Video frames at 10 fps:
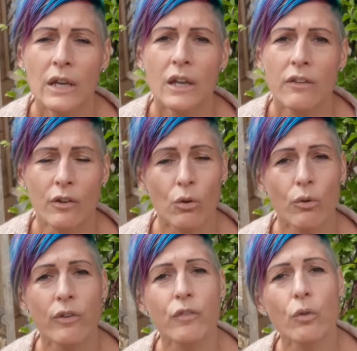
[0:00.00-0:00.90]
So of course,
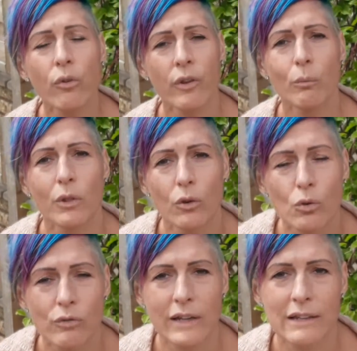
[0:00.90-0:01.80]
if you're someone that
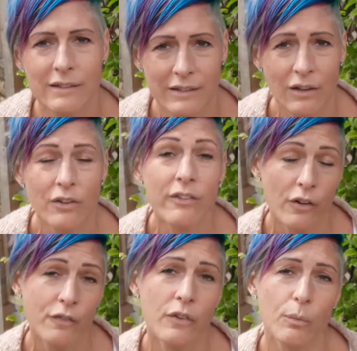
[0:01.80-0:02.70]
already
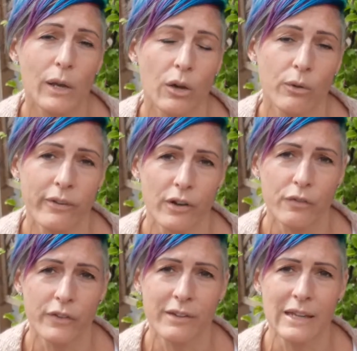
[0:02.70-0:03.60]
suffers with low
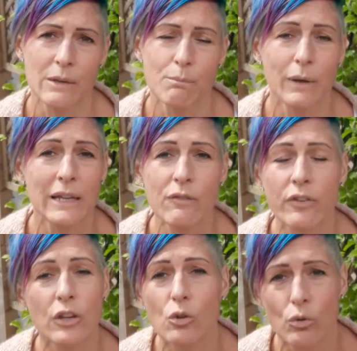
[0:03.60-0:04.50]
self-esteem, believes that
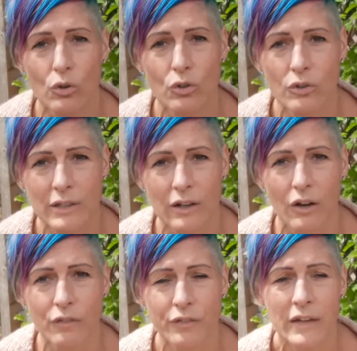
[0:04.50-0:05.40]
you're not good
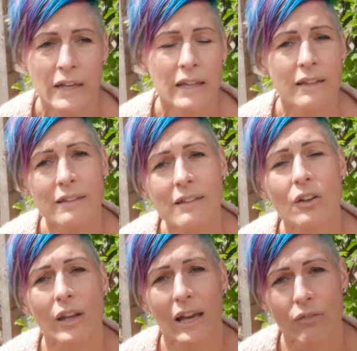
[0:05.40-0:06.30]
enough, this is going
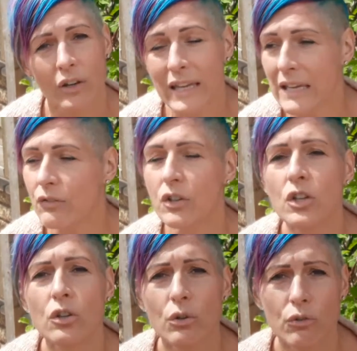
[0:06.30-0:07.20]
to have an even
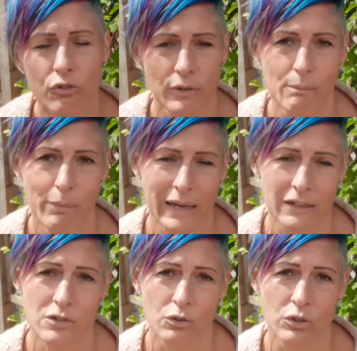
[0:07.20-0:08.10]
huger
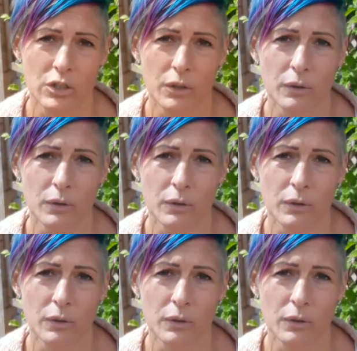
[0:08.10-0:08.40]
impact on you.